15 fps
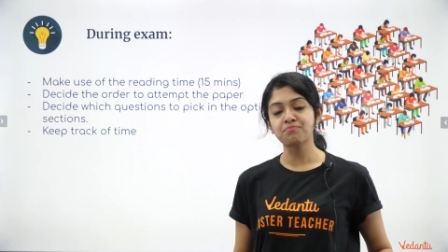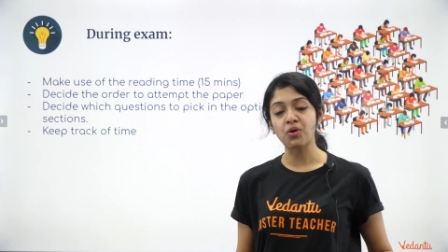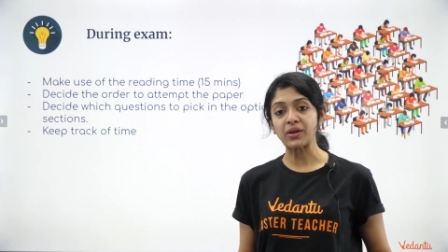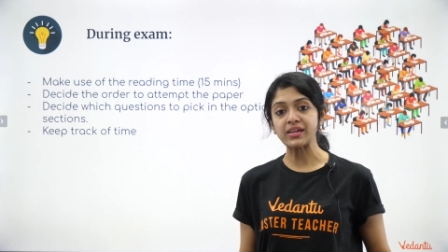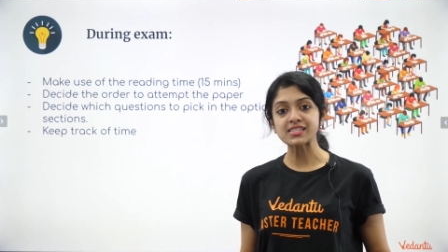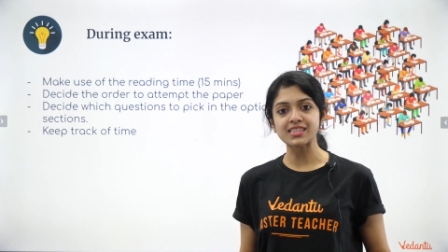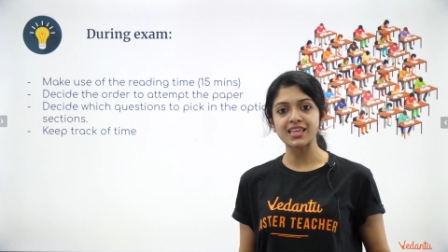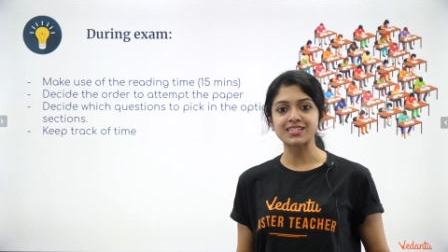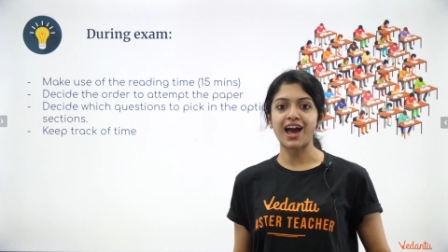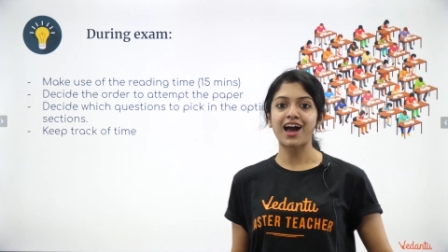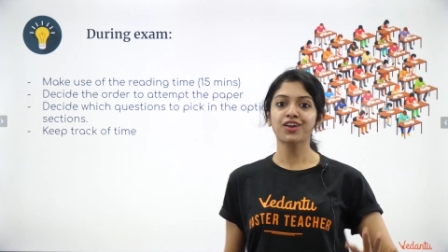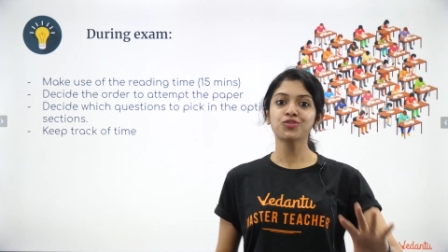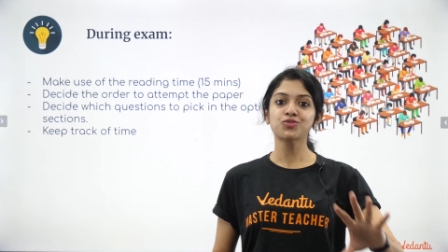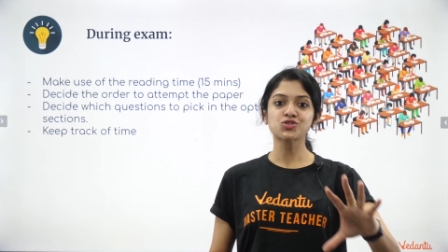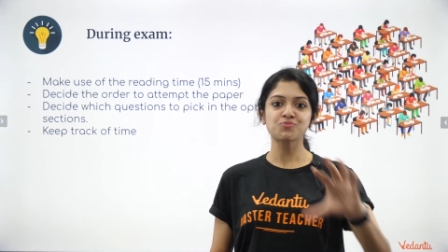point that I
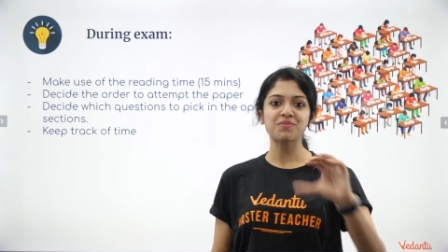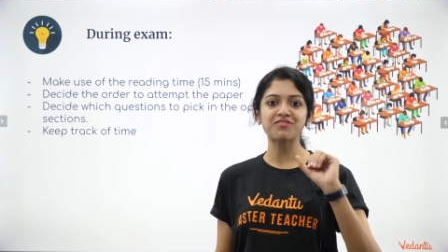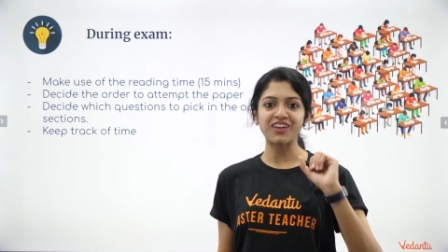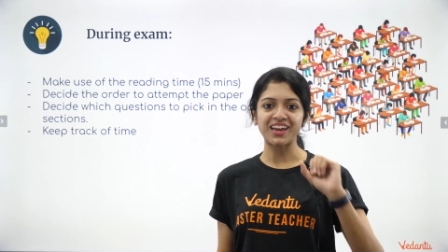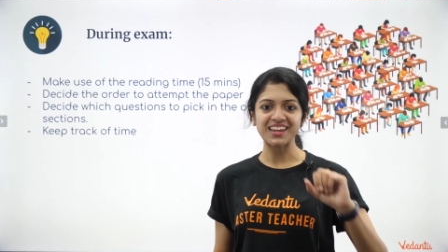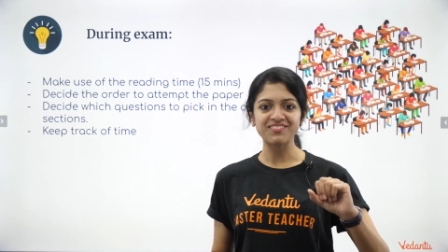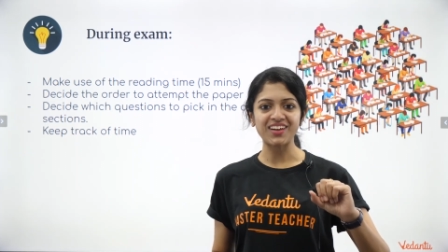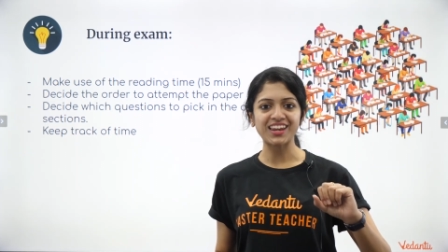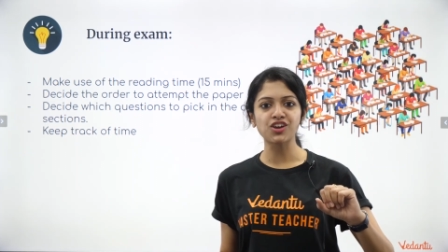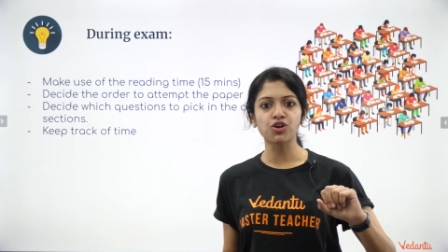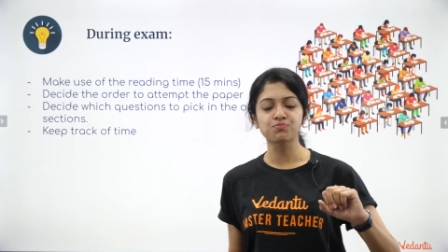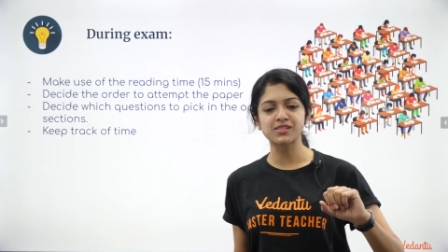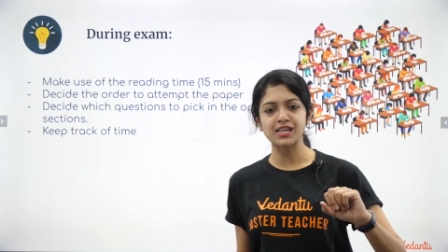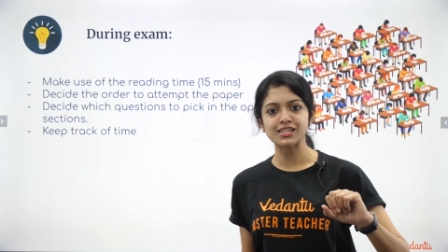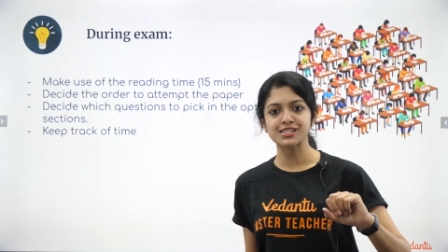used to be very, very
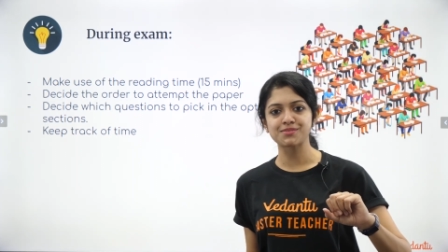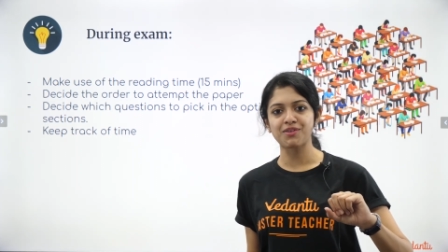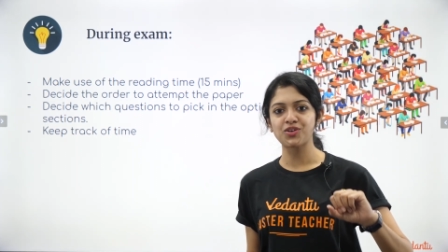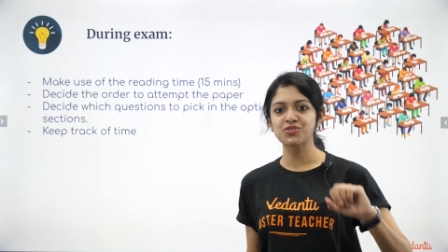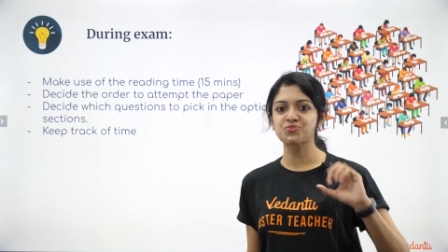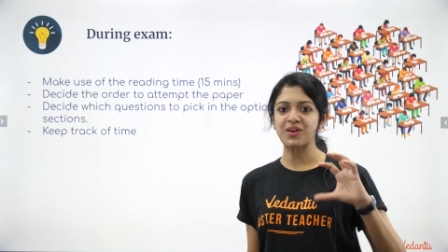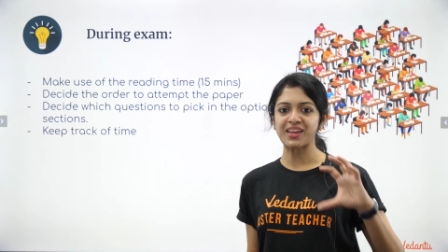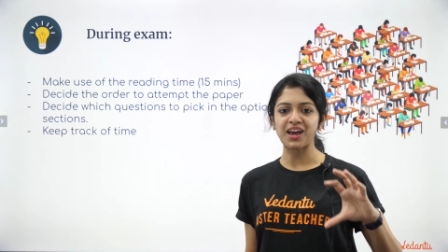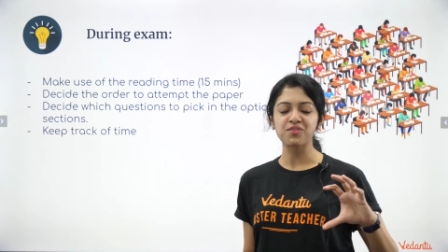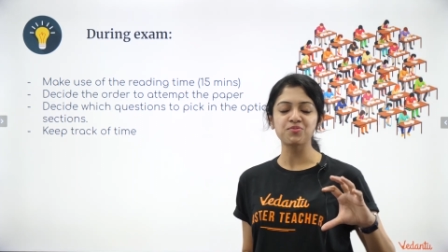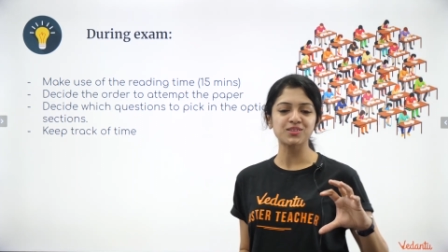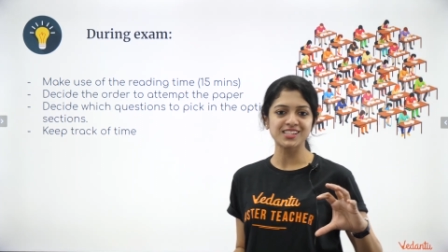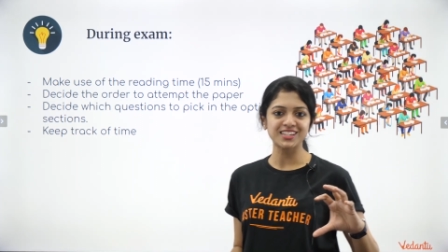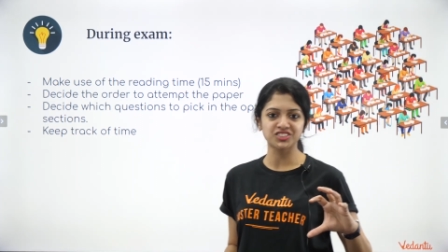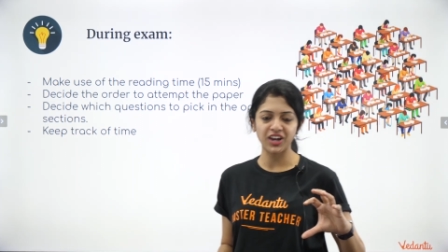obsessed about when I
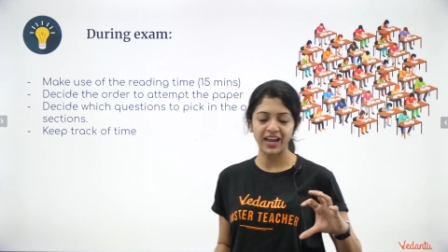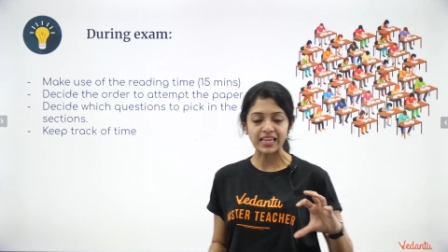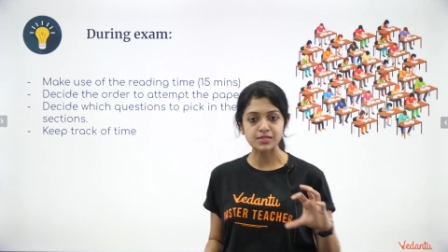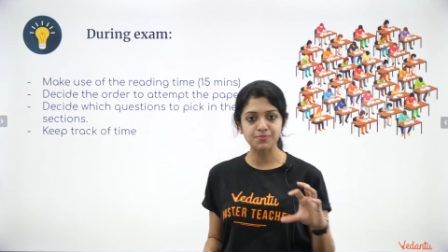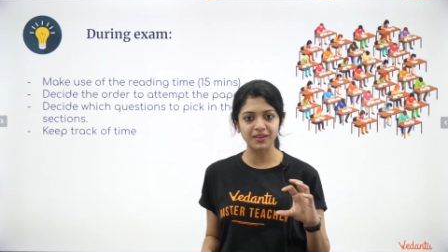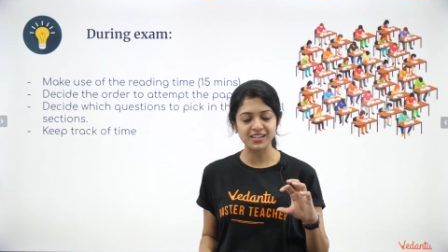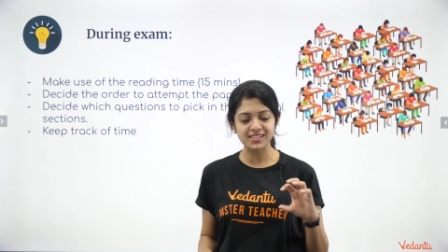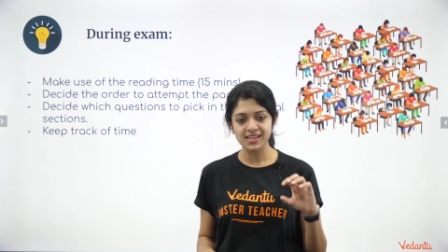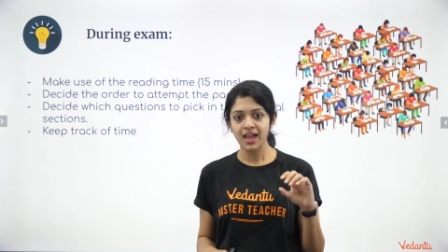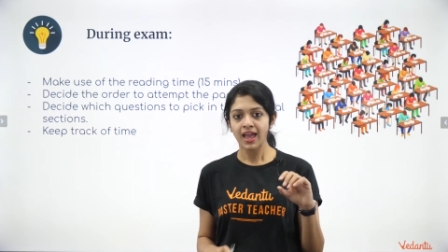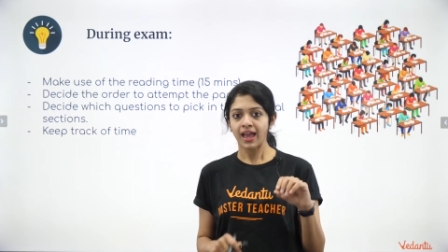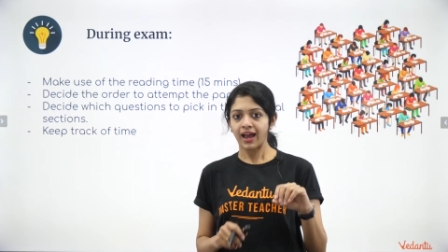was a child, because